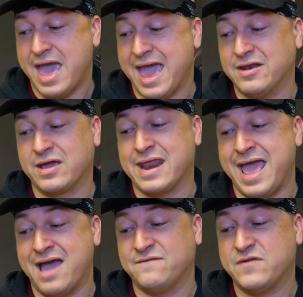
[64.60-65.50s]
and they're going to
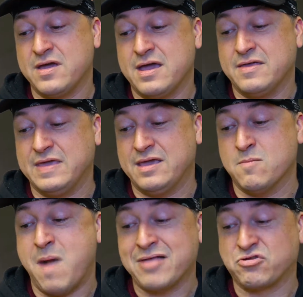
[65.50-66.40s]
have
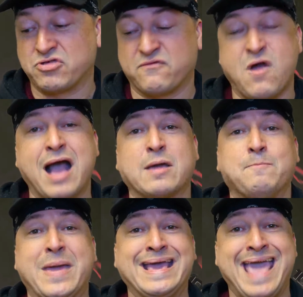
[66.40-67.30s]
the Monsters of Rock
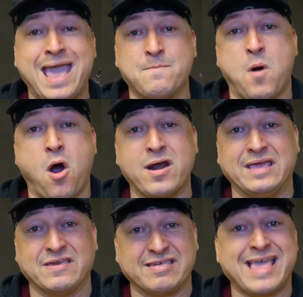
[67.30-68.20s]
Big Game
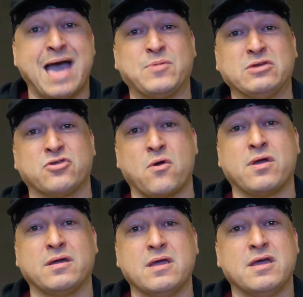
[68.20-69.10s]
Party. This is happening
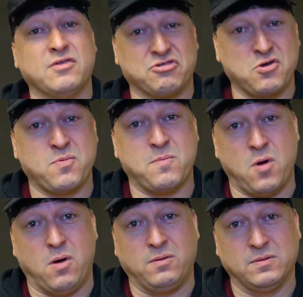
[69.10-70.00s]
during the Super
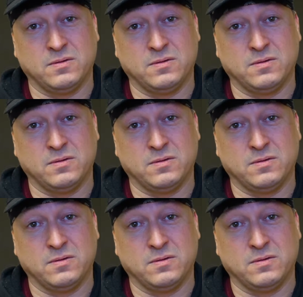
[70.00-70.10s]
Bowl.